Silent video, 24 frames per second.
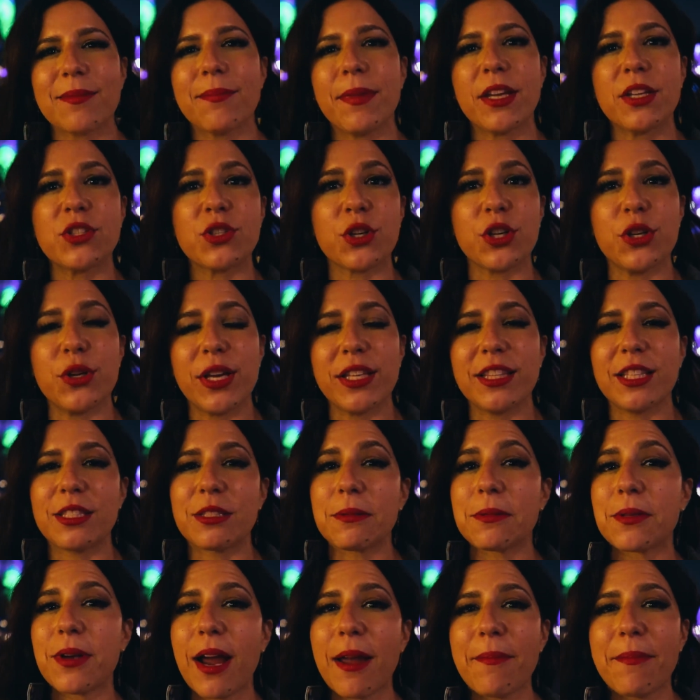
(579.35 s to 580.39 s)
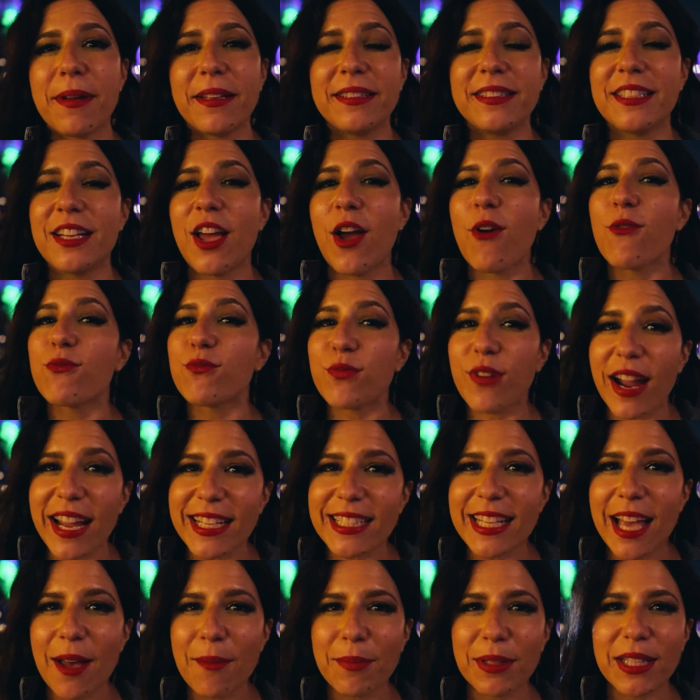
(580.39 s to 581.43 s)
make sure you hit the subscribe button right
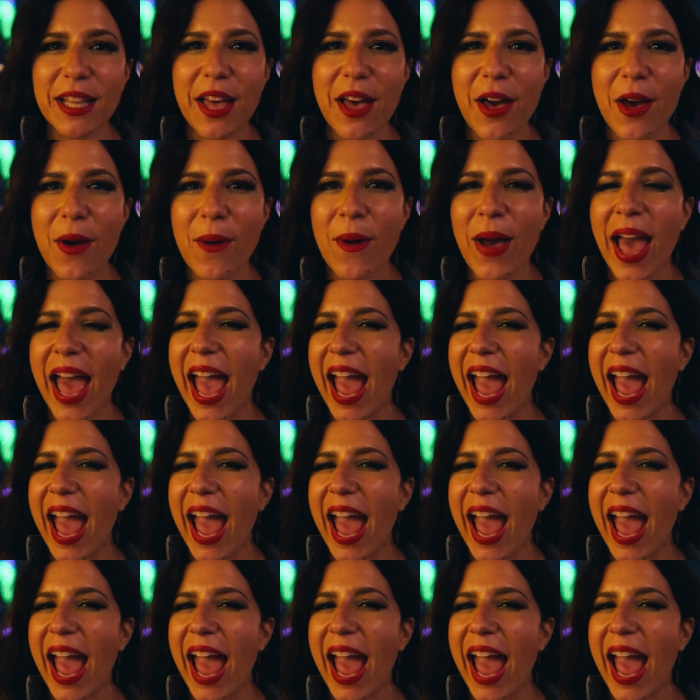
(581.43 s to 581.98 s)
down below,